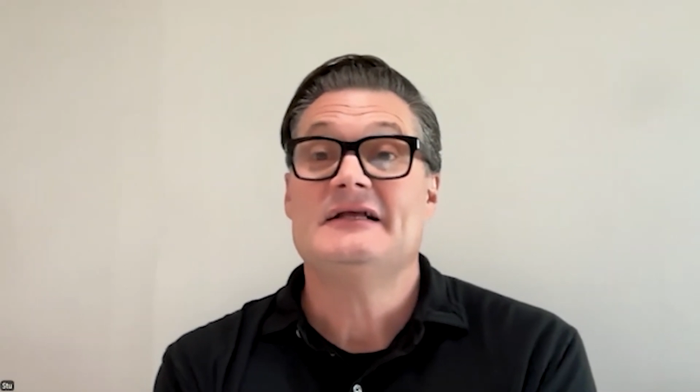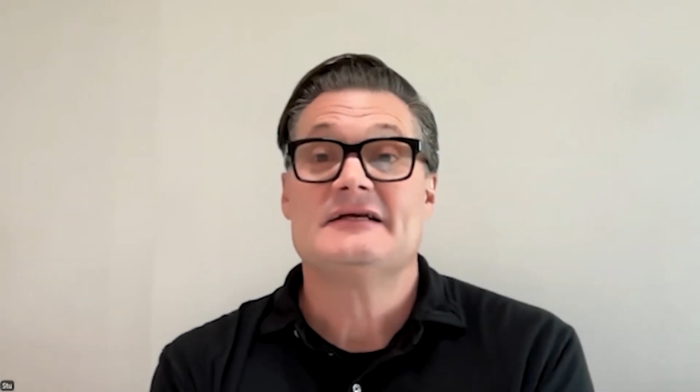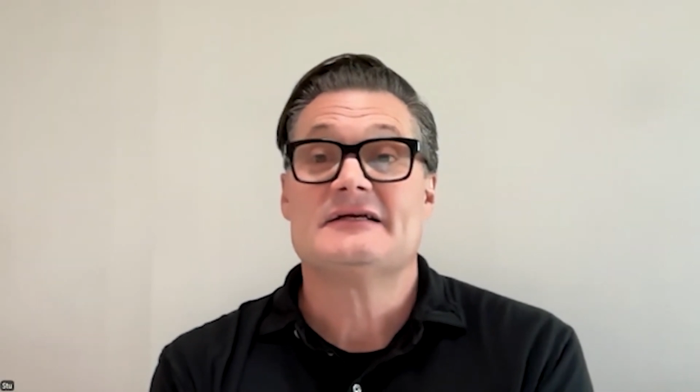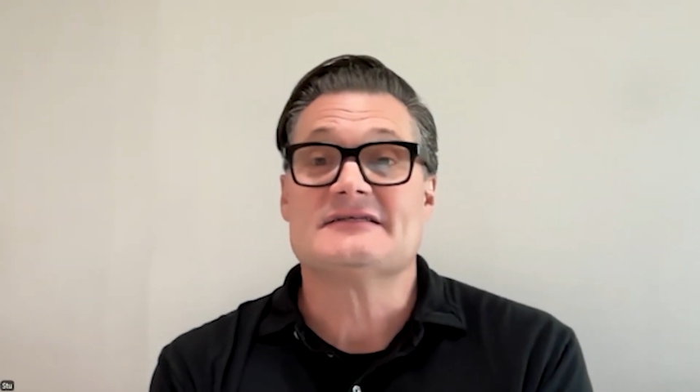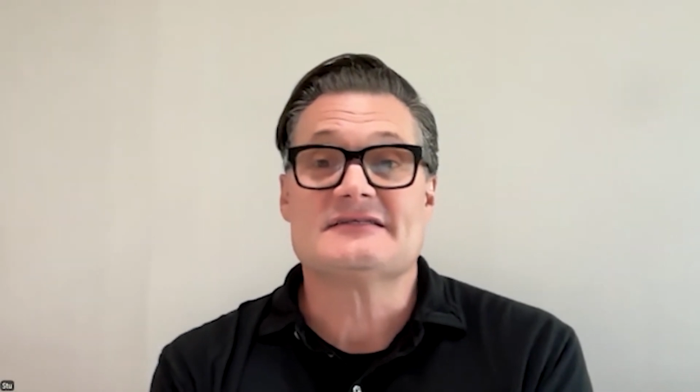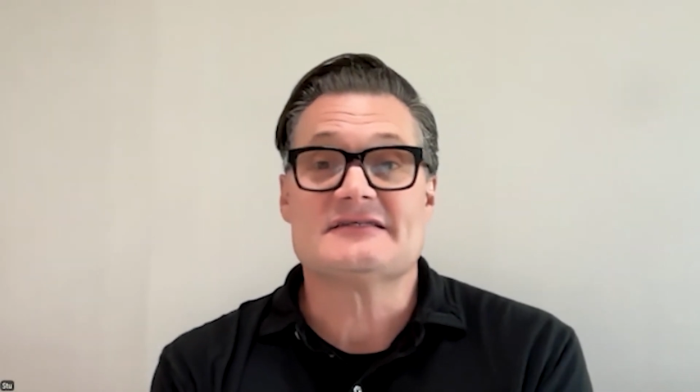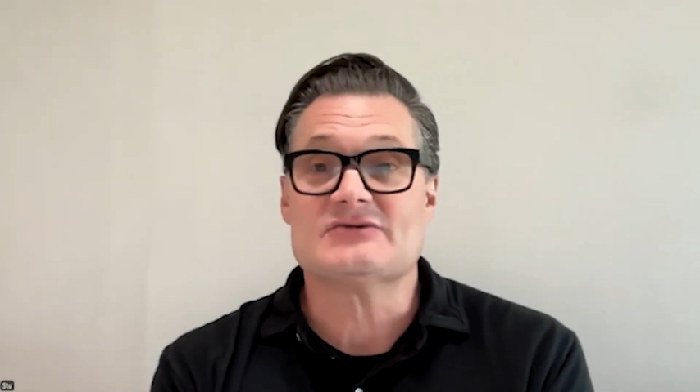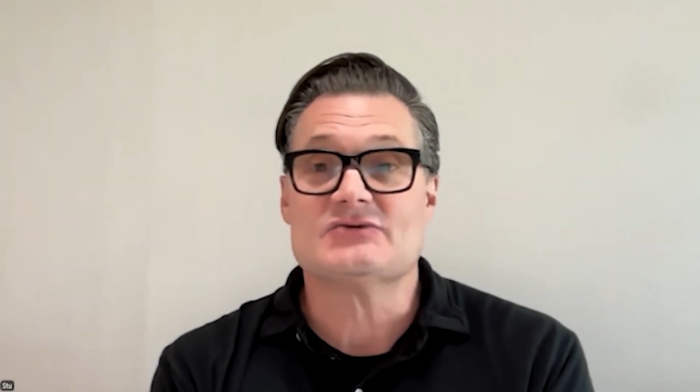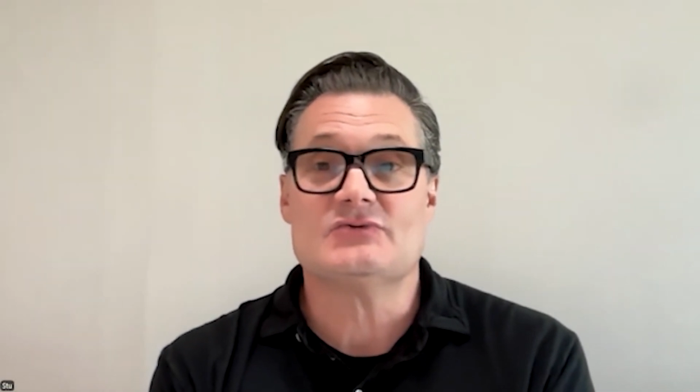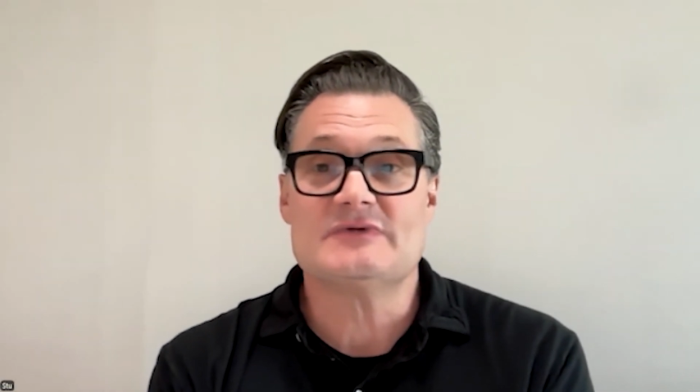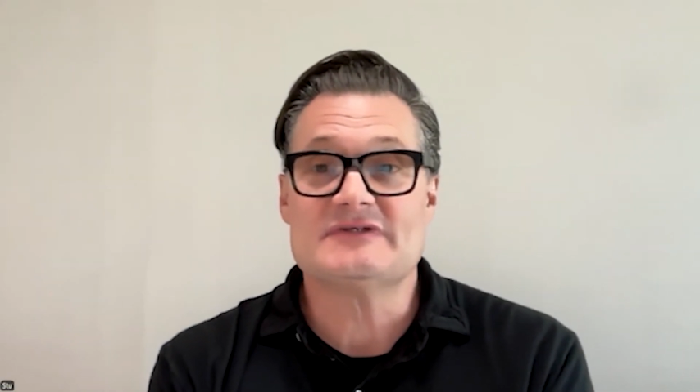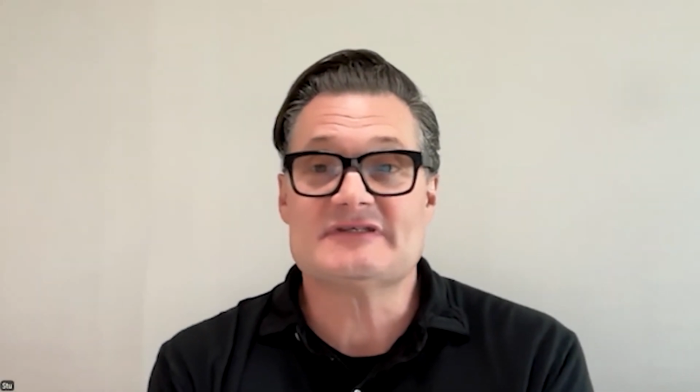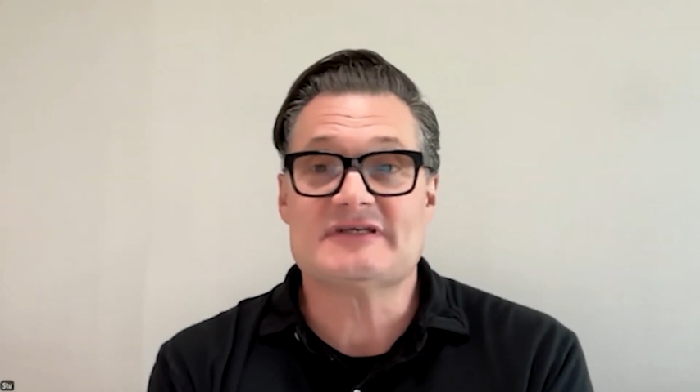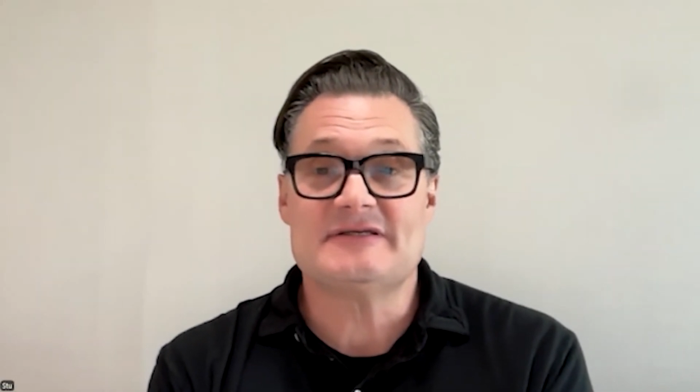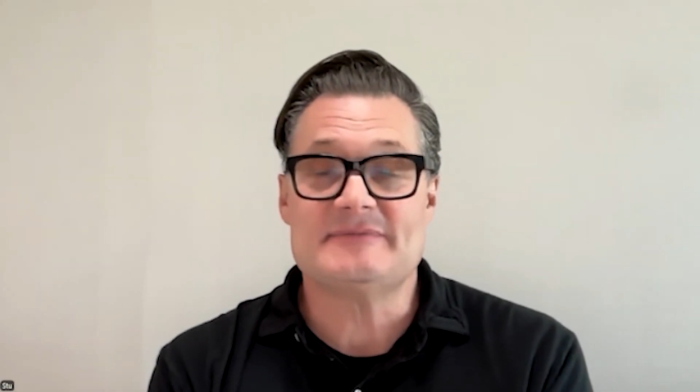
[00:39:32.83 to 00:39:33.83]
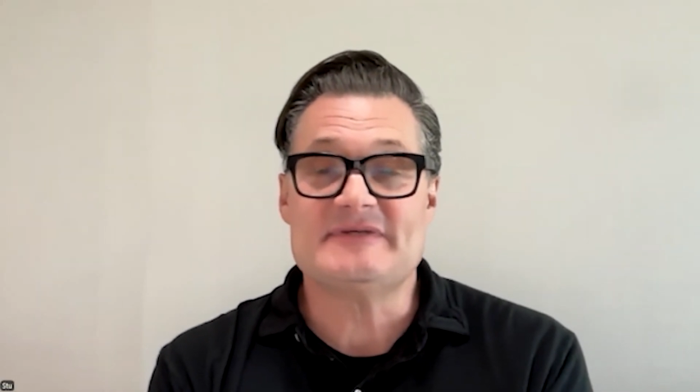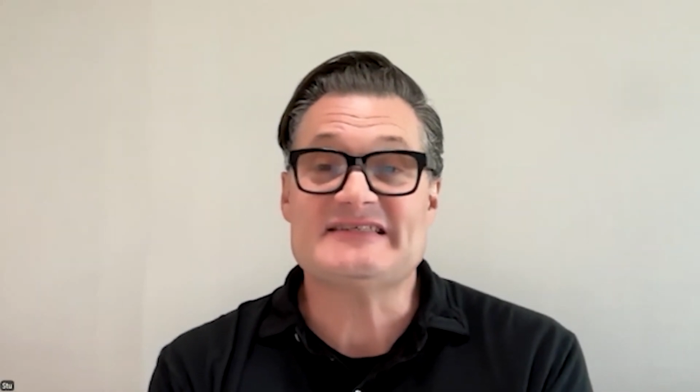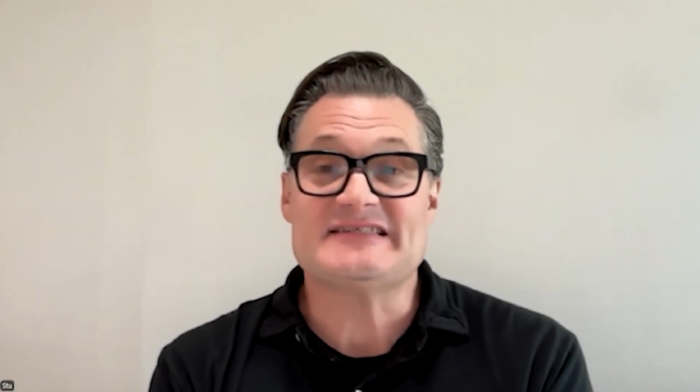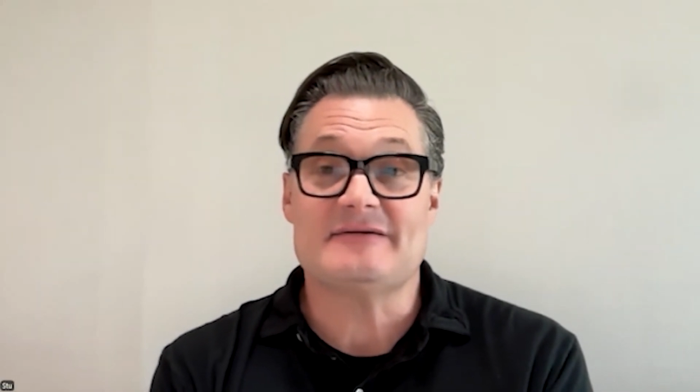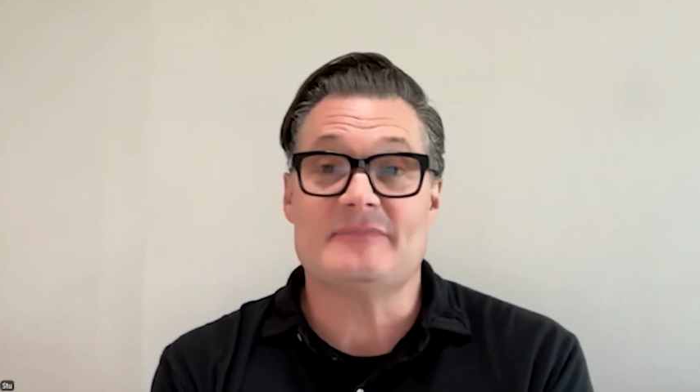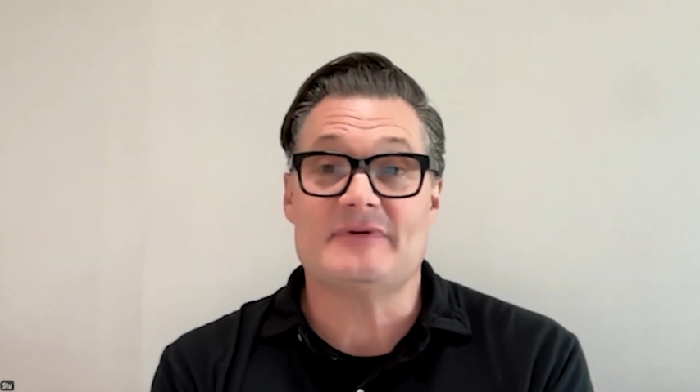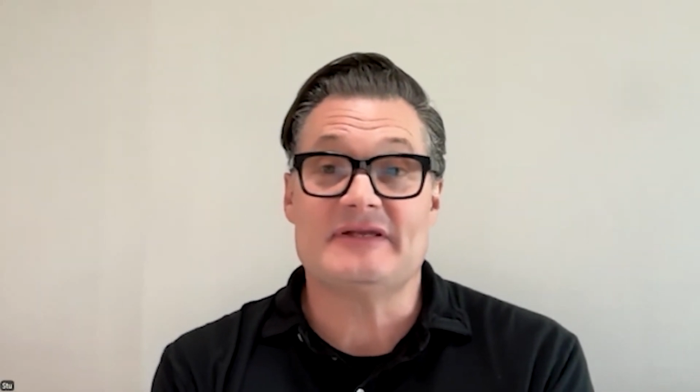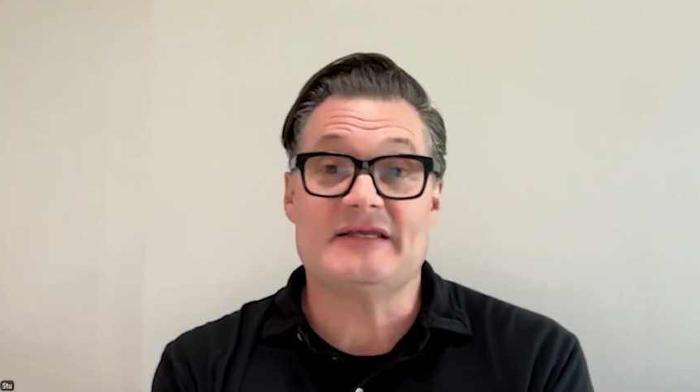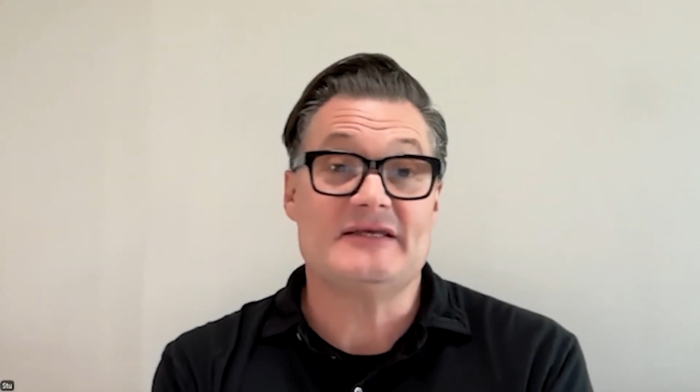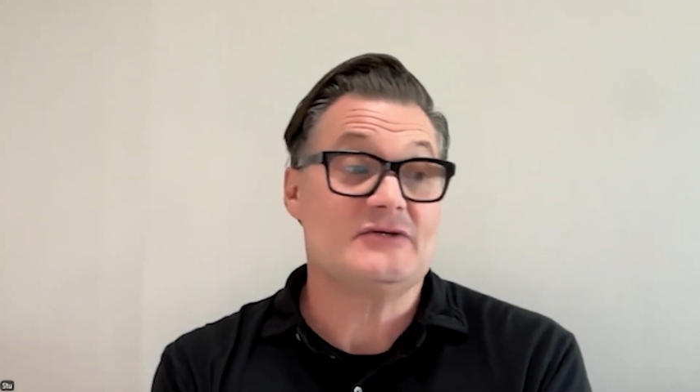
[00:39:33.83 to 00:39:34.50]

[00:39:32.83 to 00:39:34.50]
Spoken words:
because there's always going to be somebody